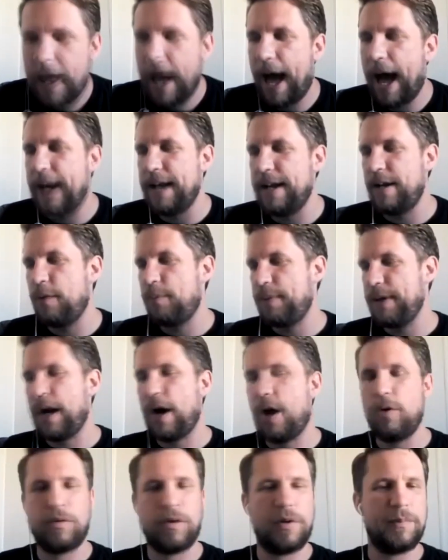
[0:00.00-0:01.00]
and there'll be a
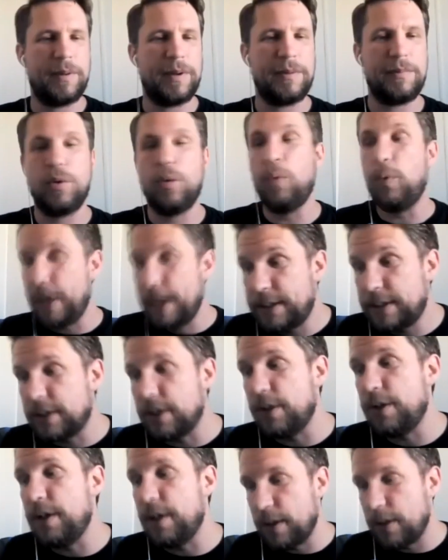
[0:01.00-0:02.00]
whole group of people who
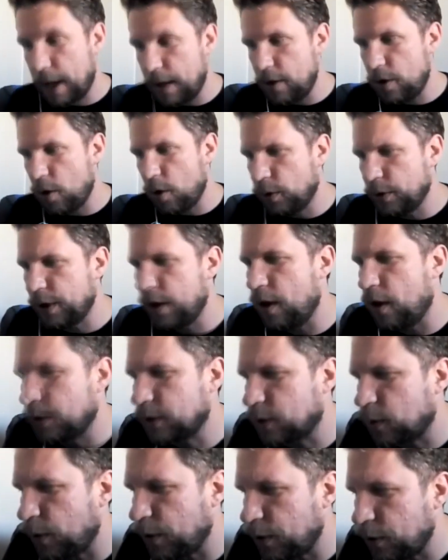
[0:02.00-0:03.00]
listen and nod and
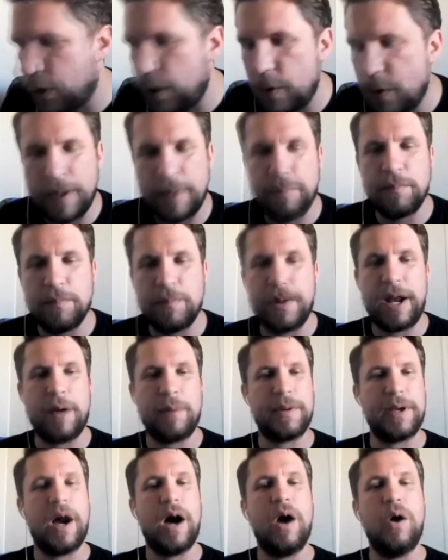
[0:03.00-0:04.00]
ask what you're doing, but there'll
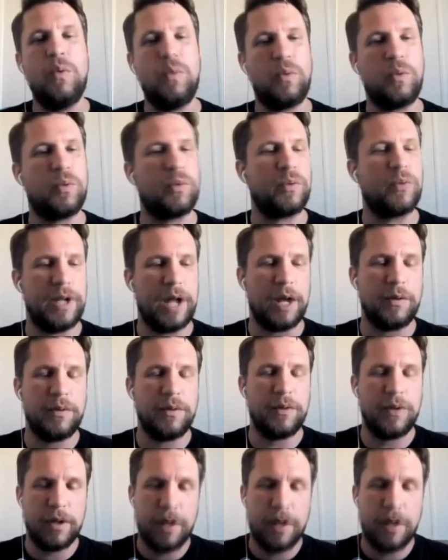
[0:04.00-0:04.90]
be a whole you know